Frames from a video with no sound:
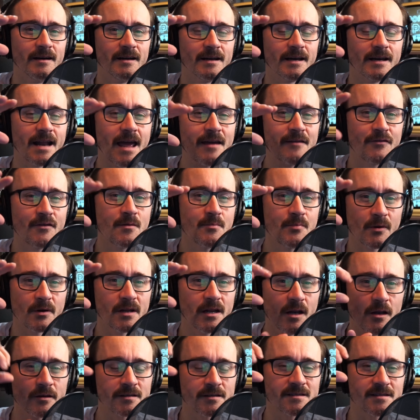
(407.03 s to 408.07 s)
and everybody
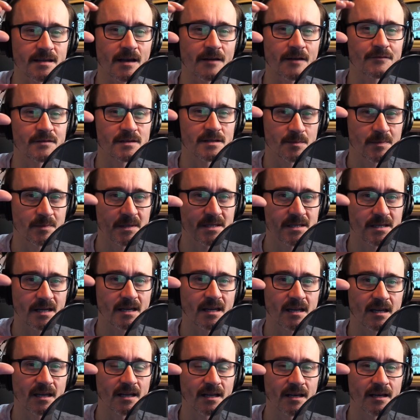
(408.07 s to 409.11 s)
lusts after this
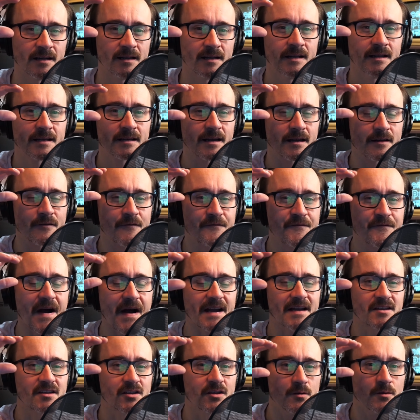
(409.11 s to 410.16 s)
particular kind of
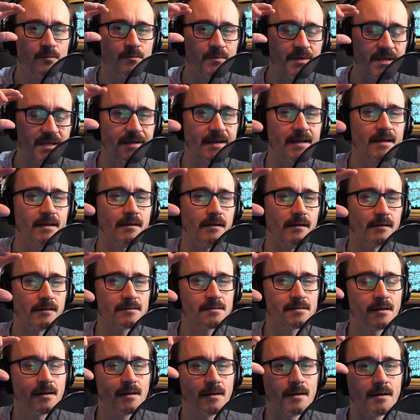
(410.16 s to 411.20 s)
vacuum sealed
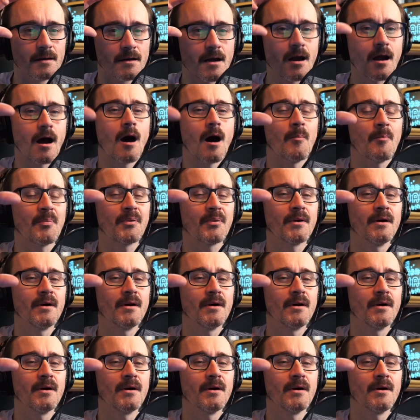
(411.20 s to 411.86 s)
cup,